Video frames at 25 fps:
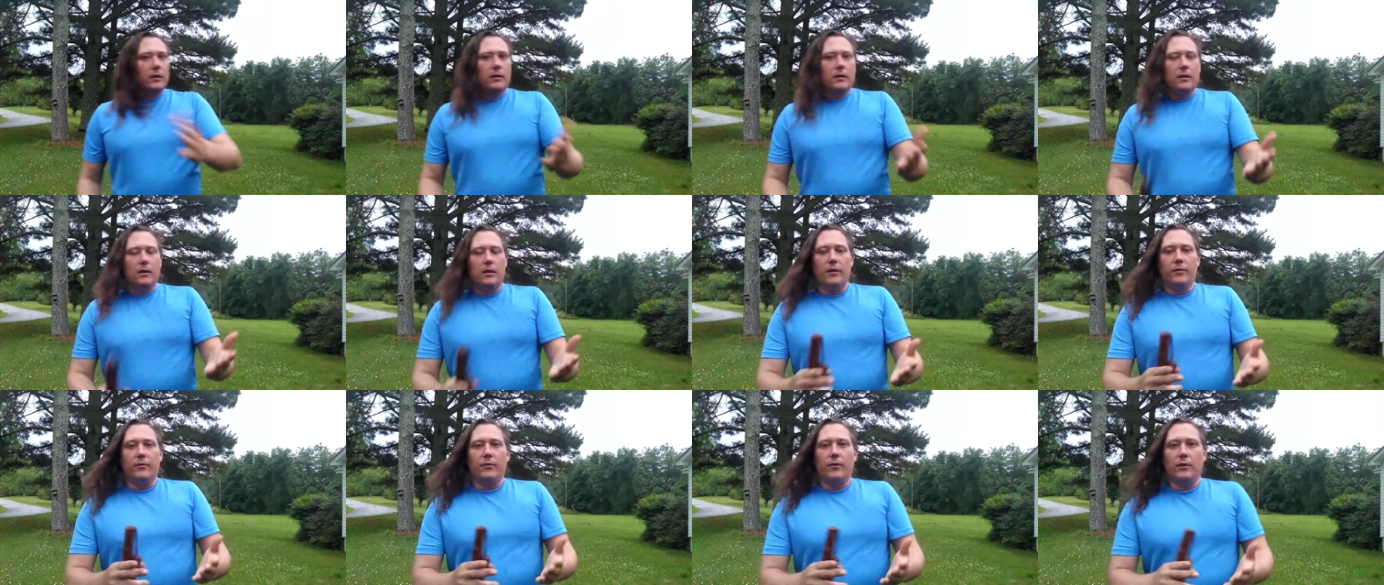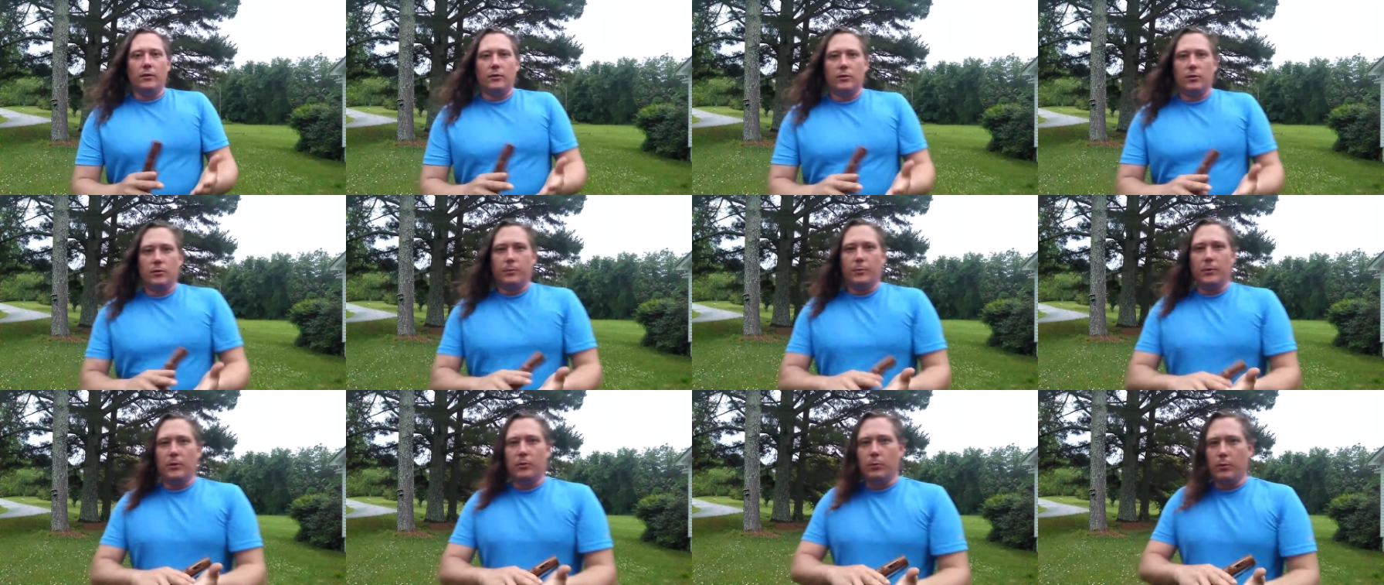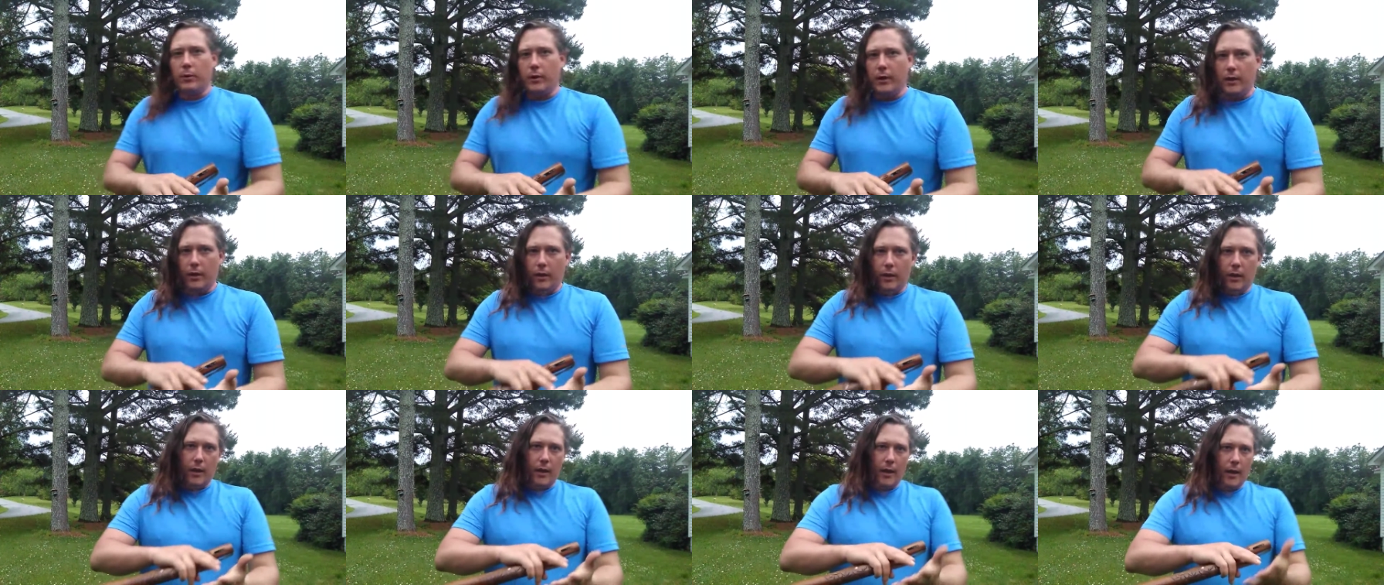difference
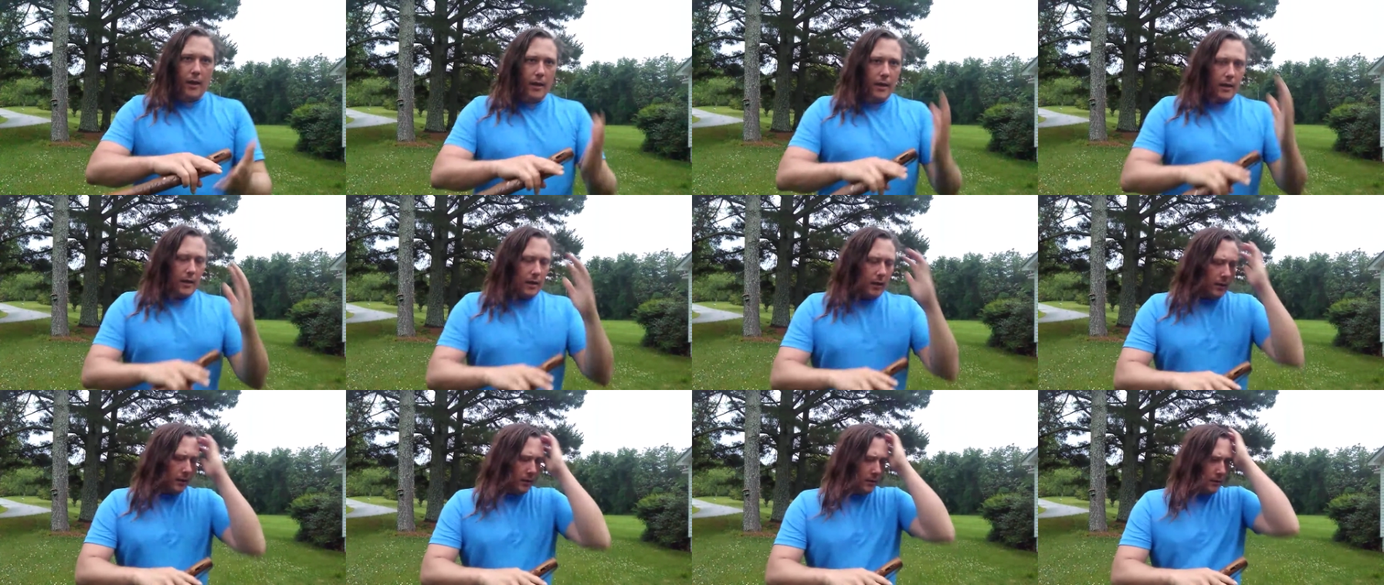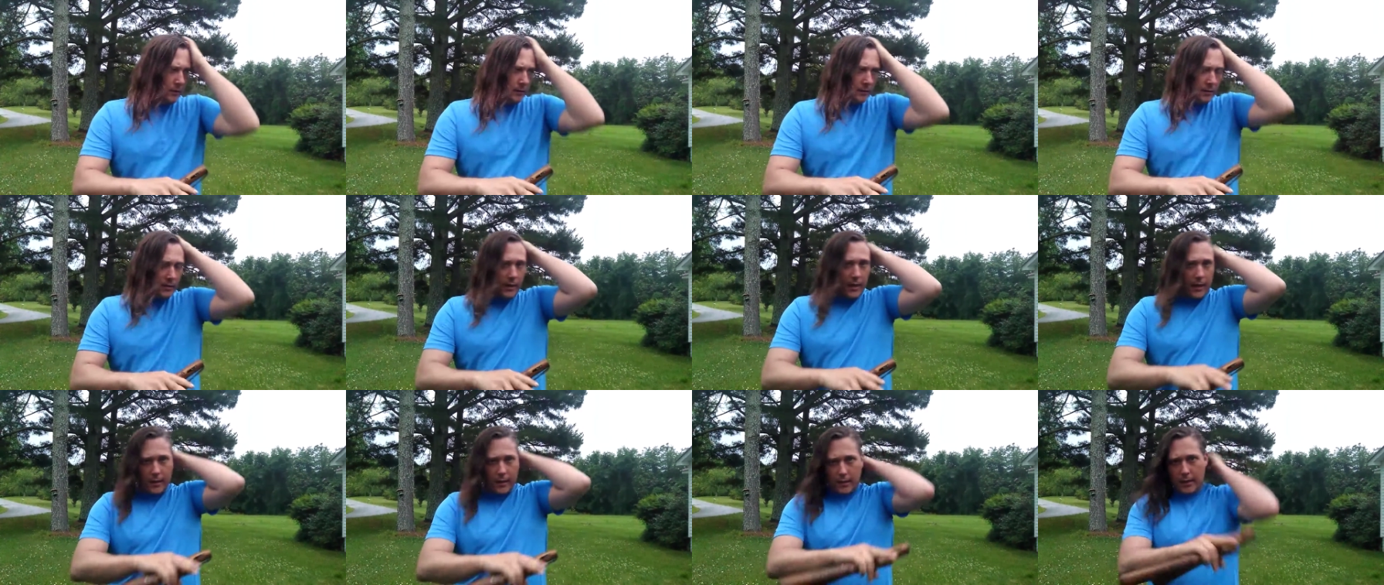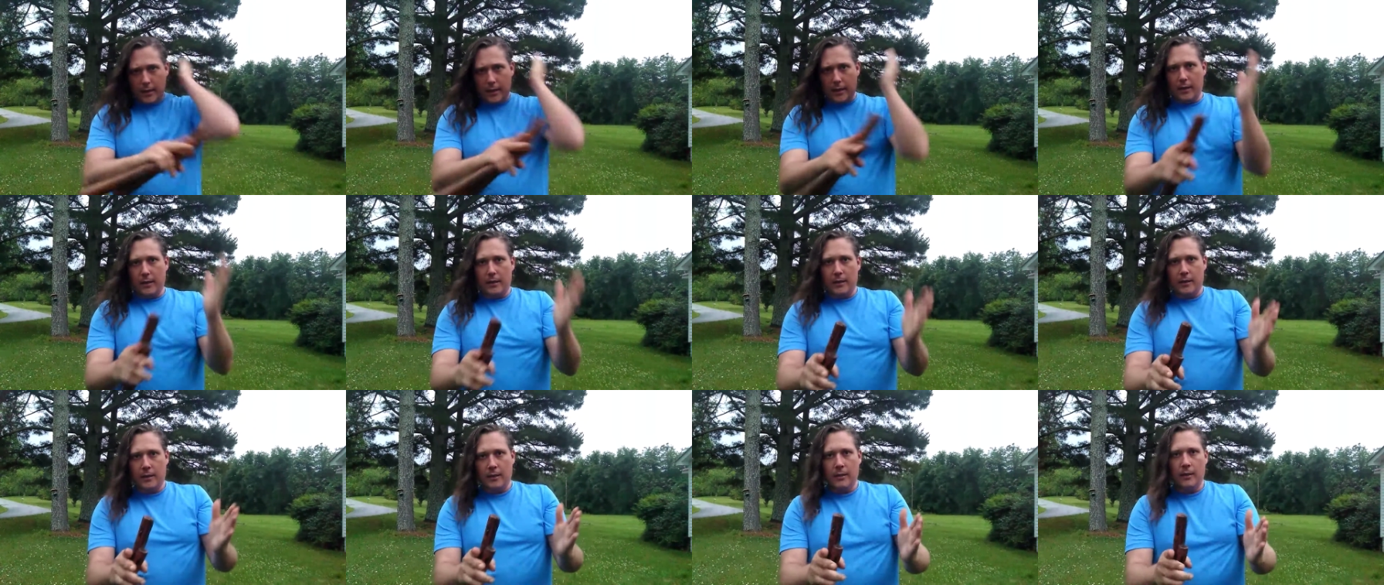between a
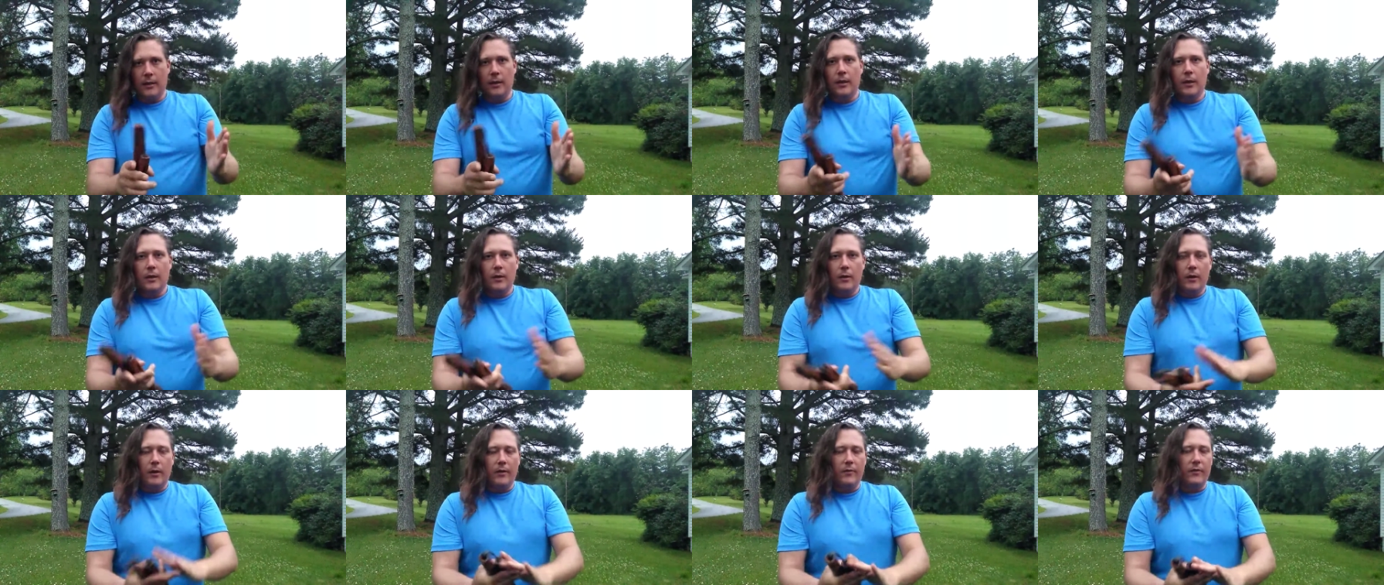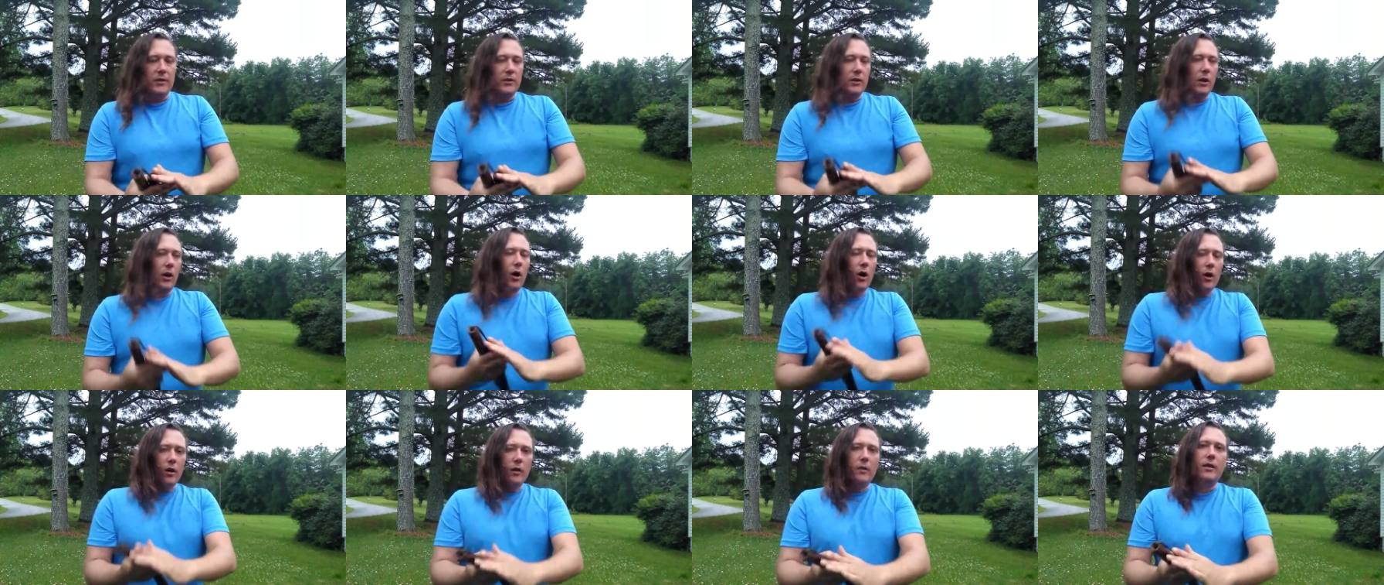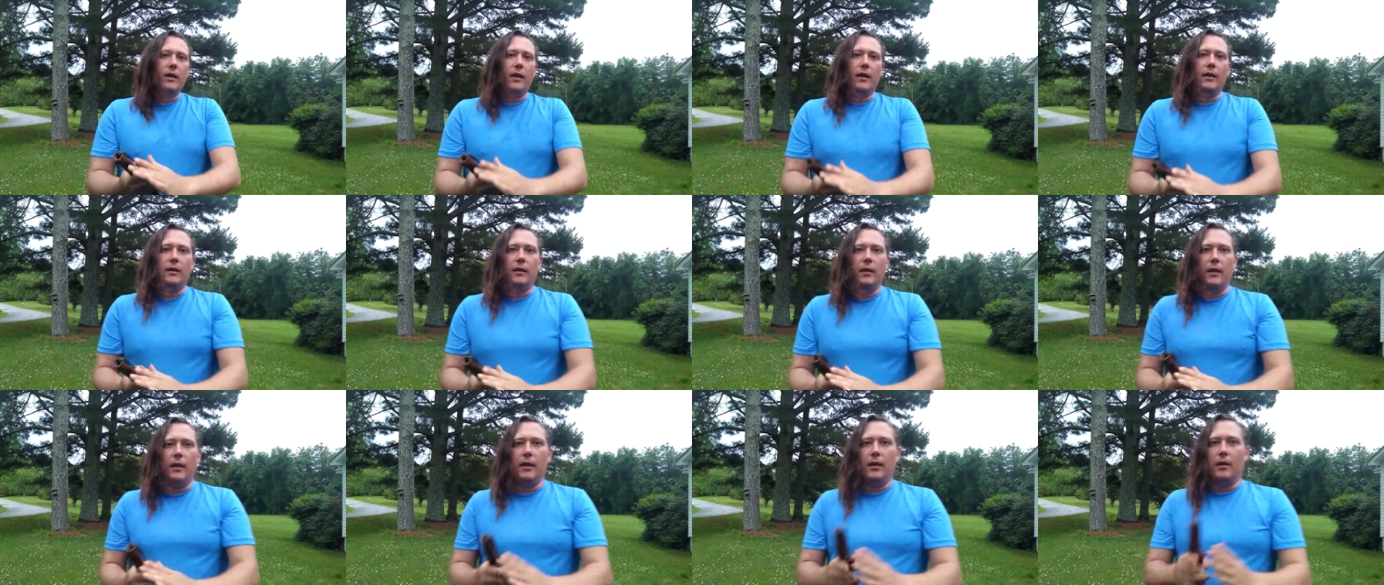technique, if it's a hard
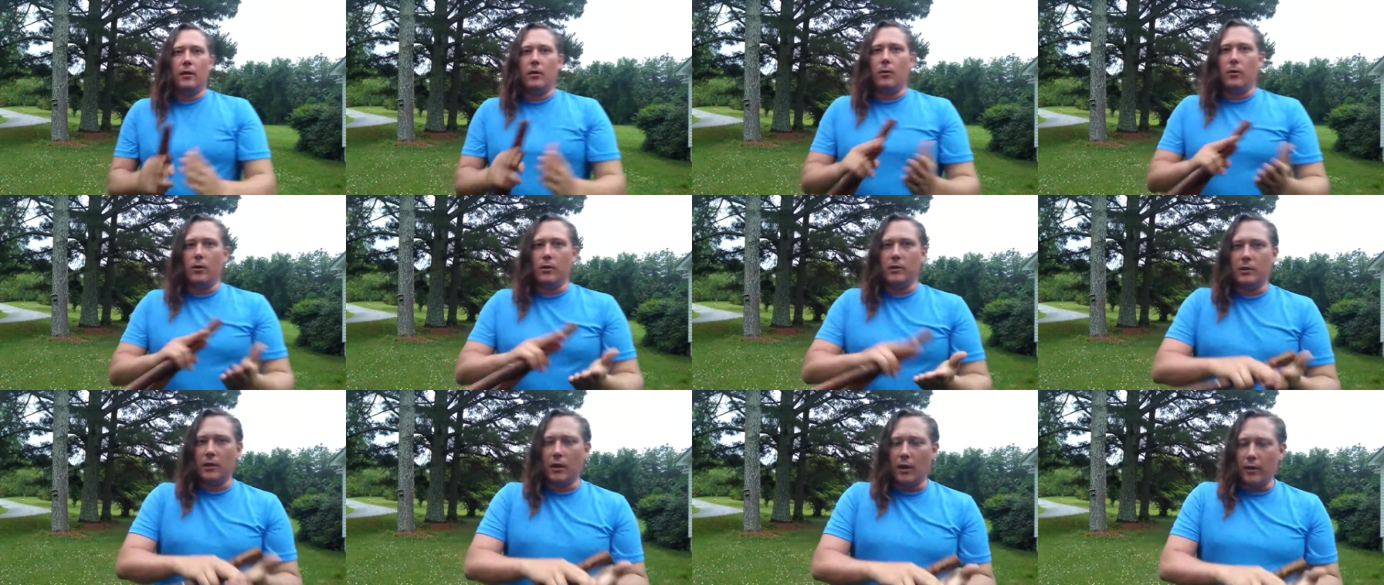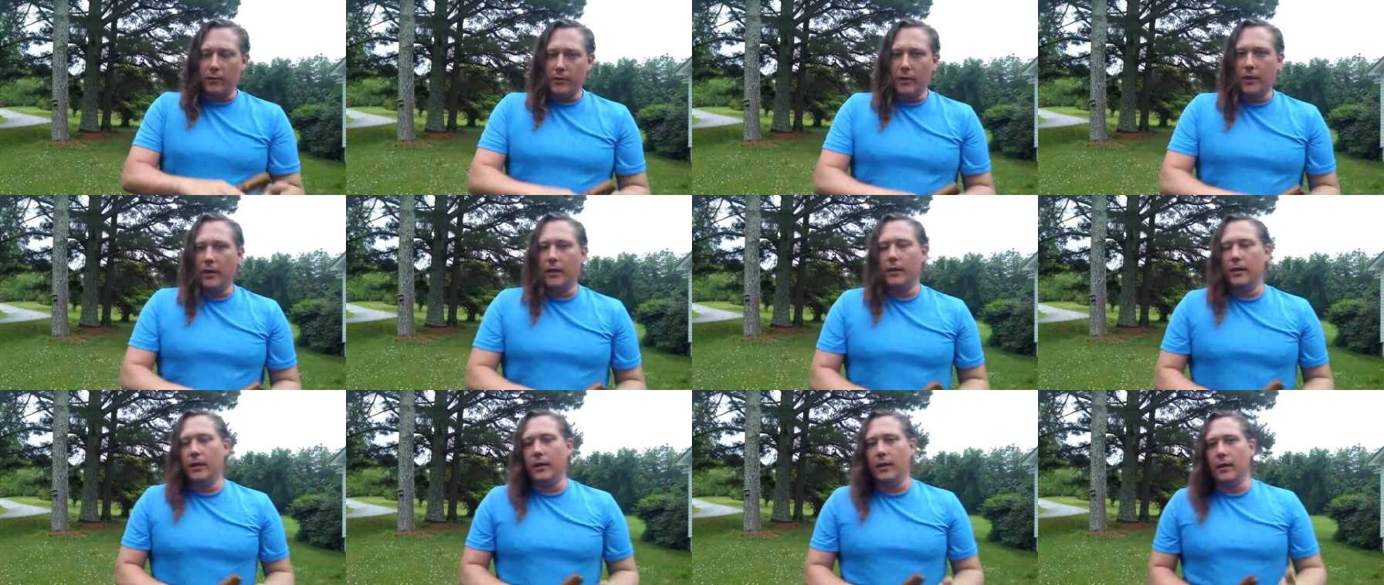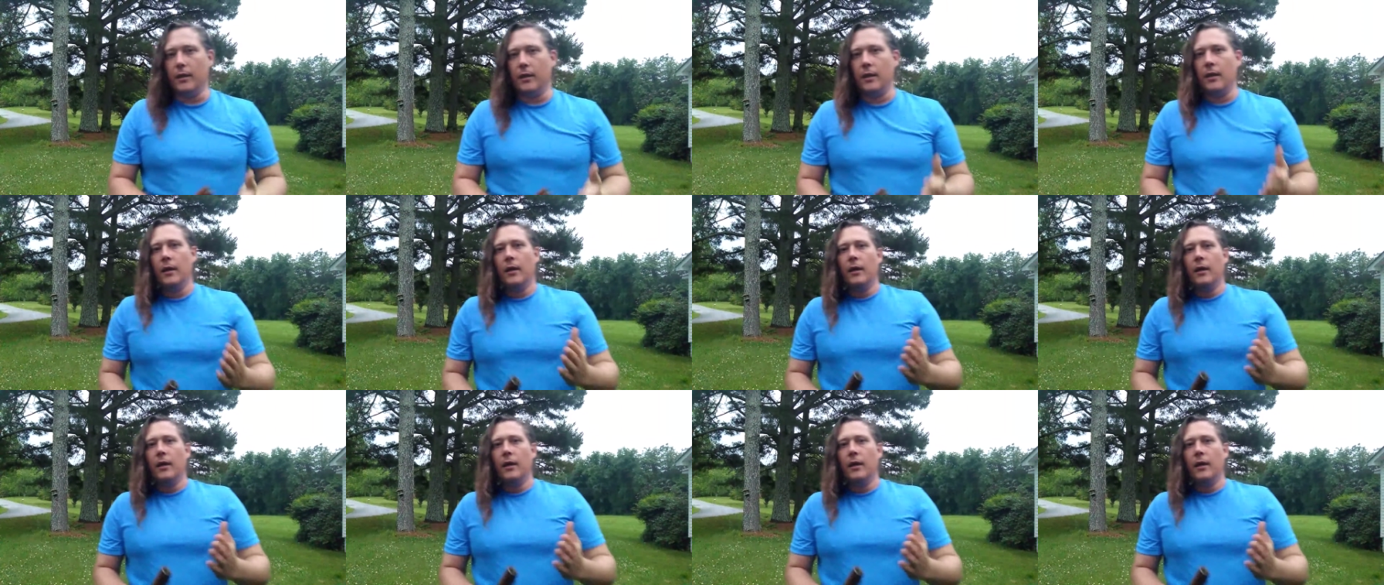technique and a soft technique.